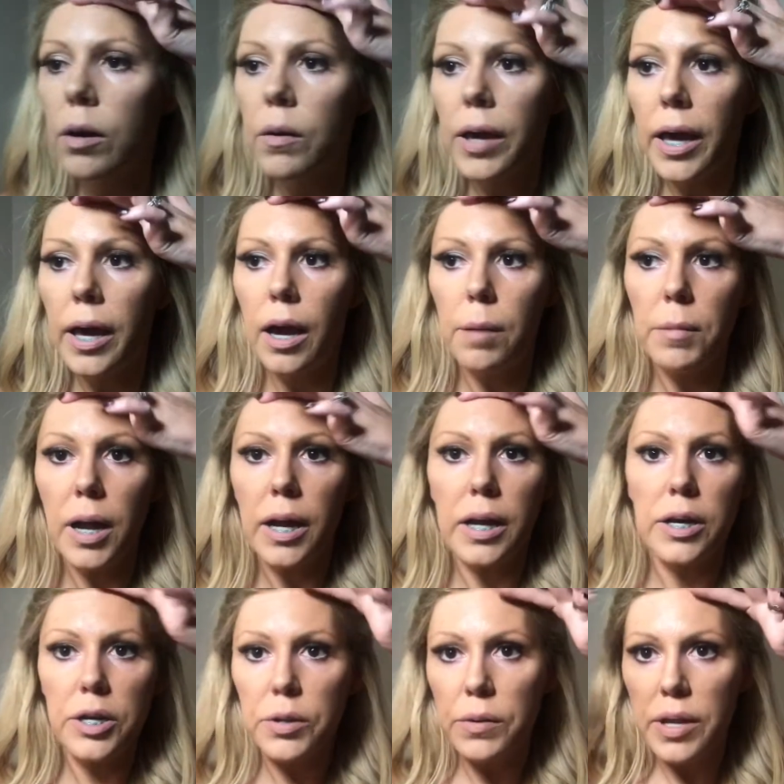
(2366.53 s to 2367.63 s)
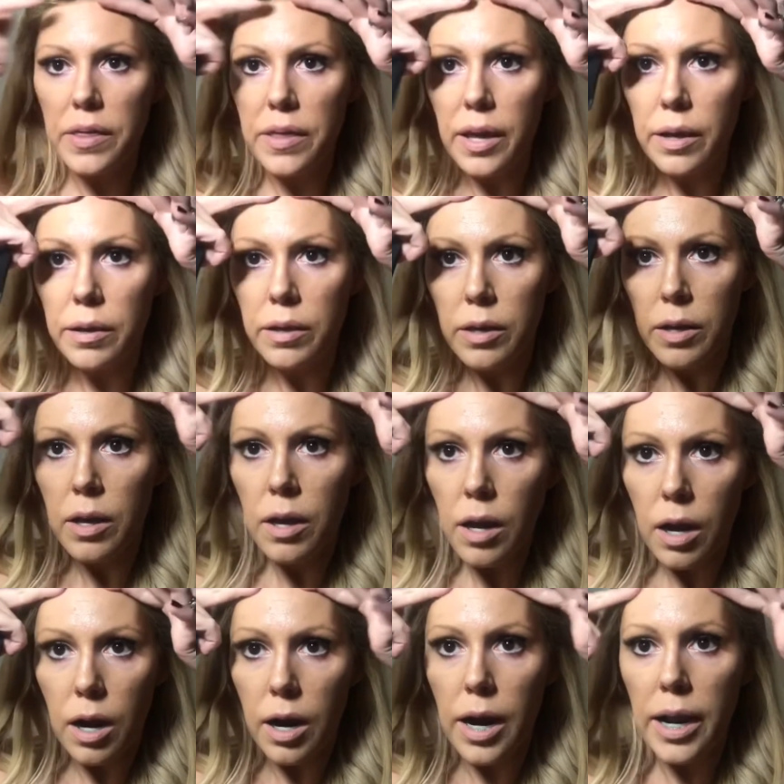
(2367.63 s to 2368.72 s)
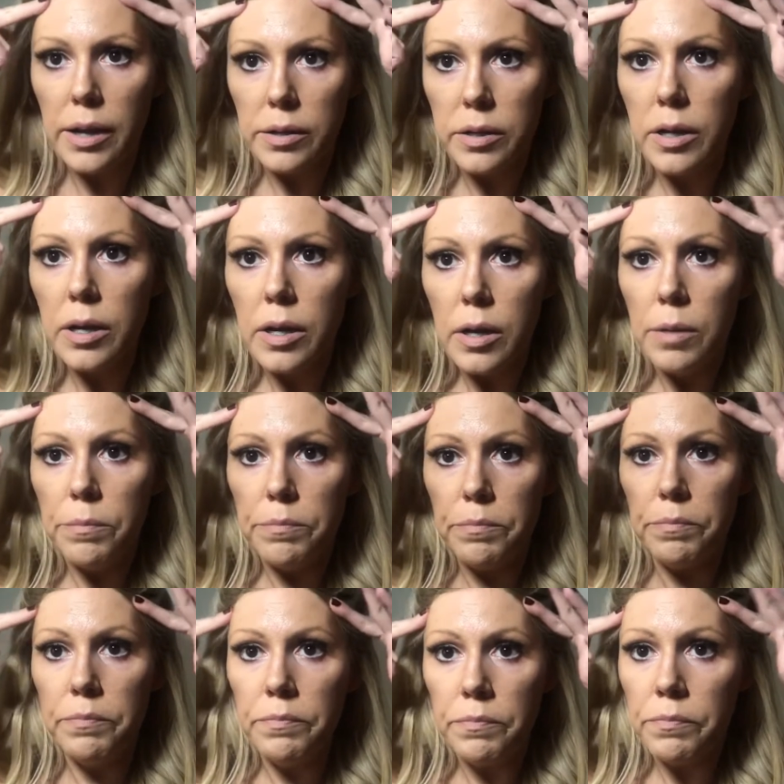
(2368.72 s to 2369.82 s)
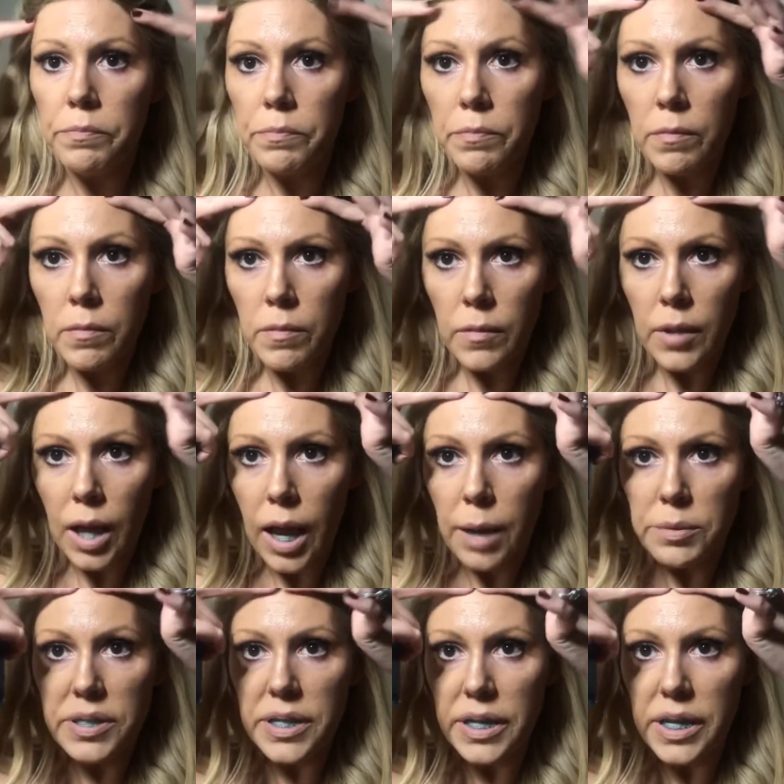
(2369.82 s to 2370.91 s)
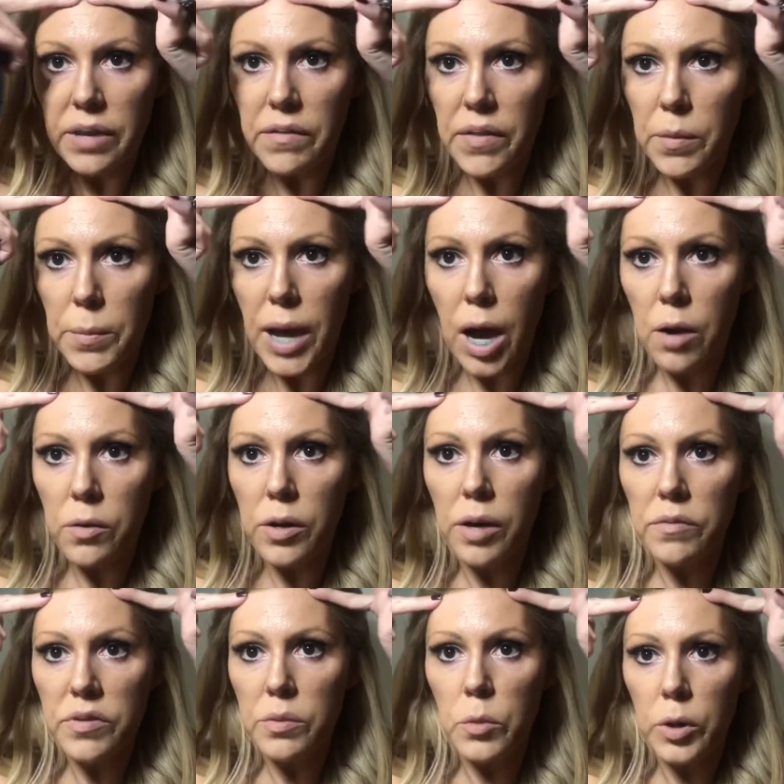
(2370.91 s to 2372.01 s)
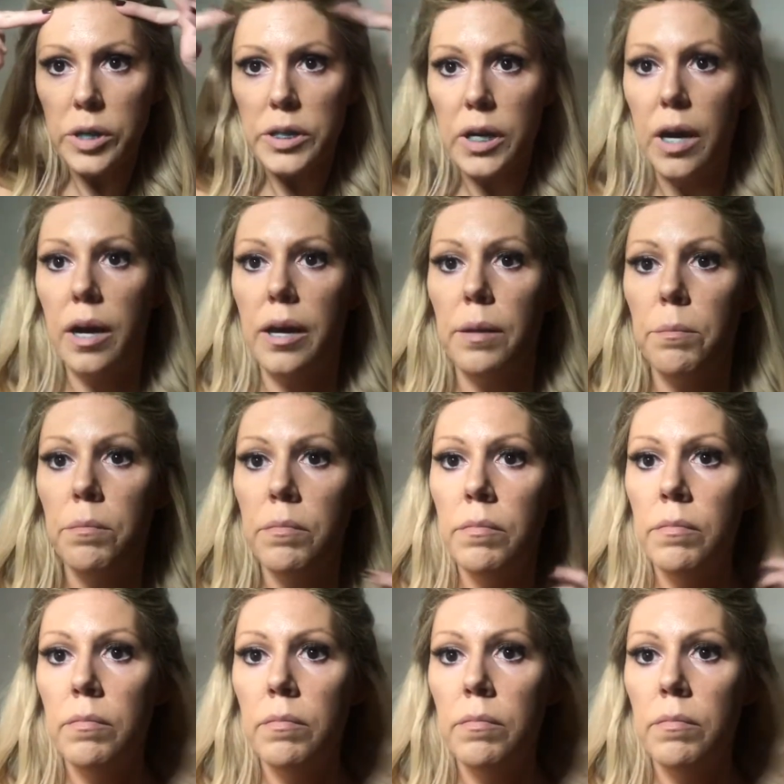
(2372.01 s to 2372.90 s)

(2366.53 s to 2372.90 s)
Okay, I'm not going to do anything. All right. I'm just going to give it the power of some more time.